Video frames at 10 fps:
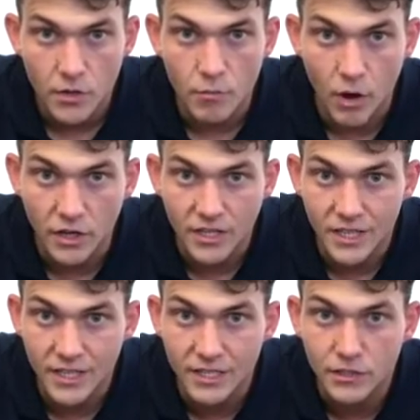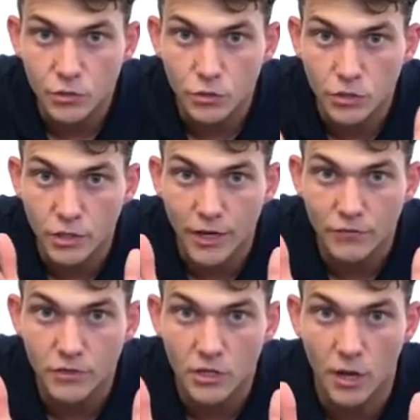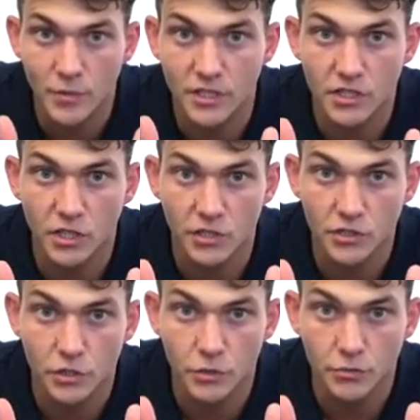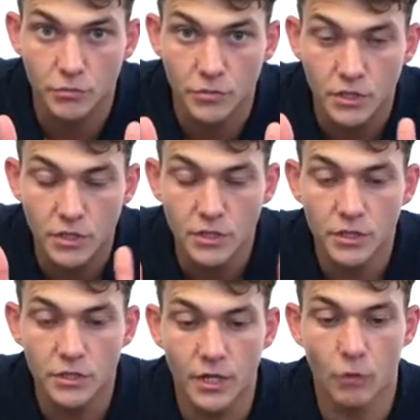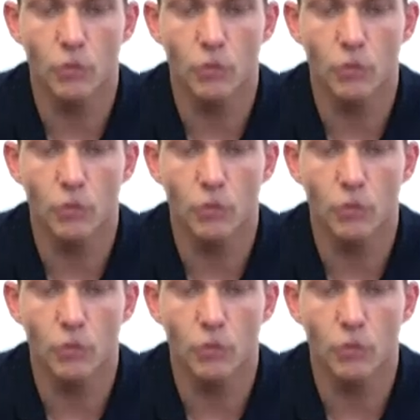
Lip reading: my knees also have to come inside too. Now